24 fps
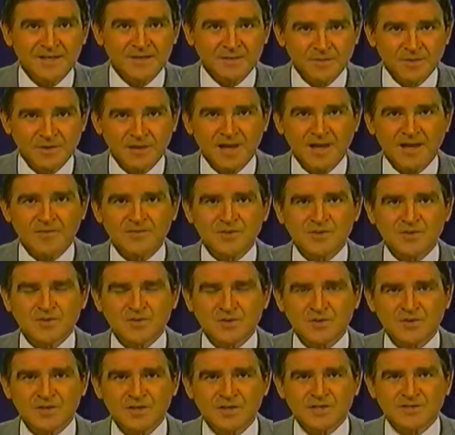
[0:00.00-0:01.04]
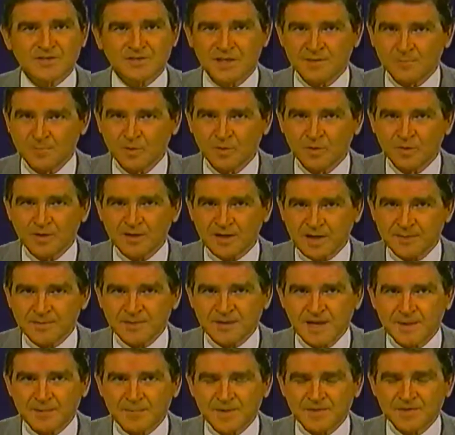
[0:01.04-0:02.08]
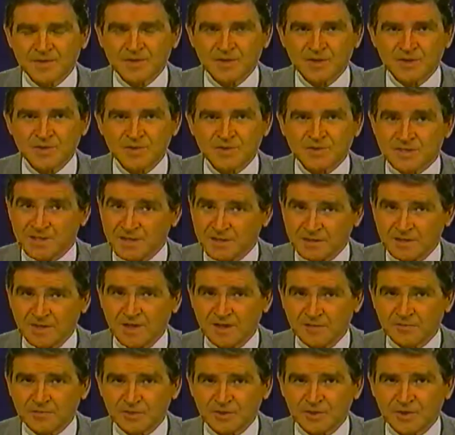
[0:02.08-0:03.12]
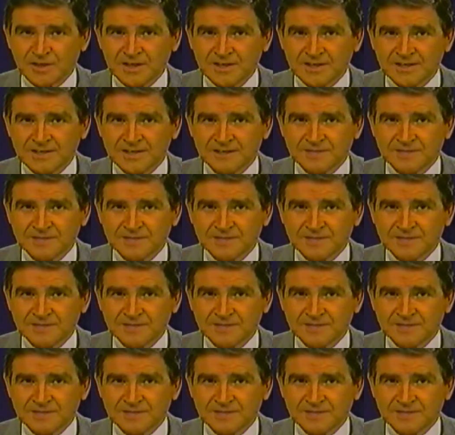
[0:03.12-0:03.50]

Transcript: We'll have these stories and more coming up on the news at 9.30.